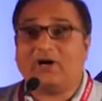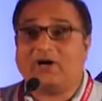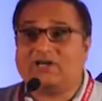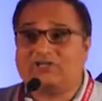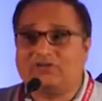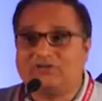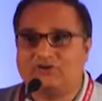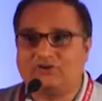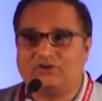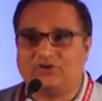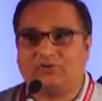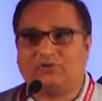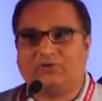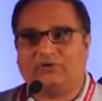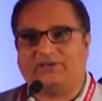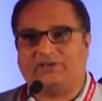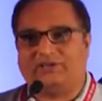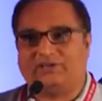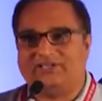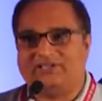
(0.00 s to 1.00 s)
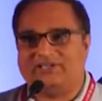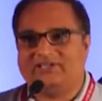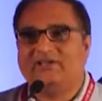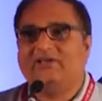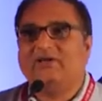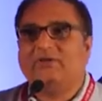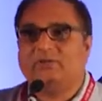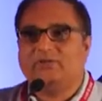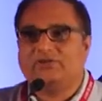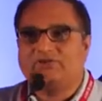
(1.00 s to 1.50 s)
Urgent incontinence,
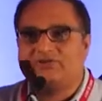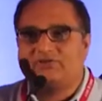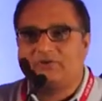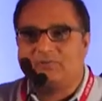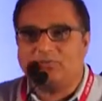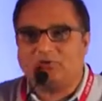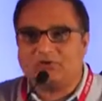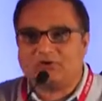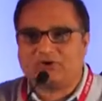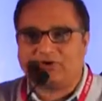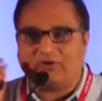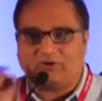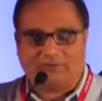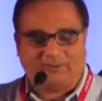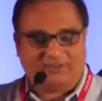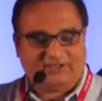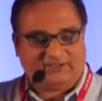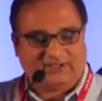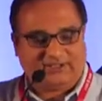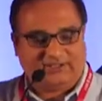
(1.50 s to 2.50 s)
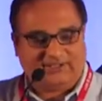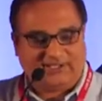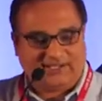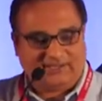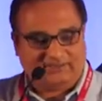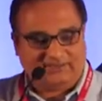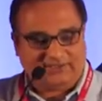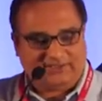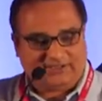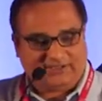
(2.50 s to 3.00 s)
which is the most common in
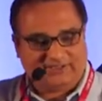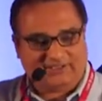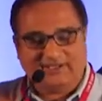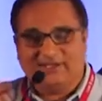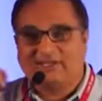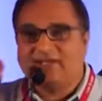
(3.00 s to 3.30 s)
diabetic.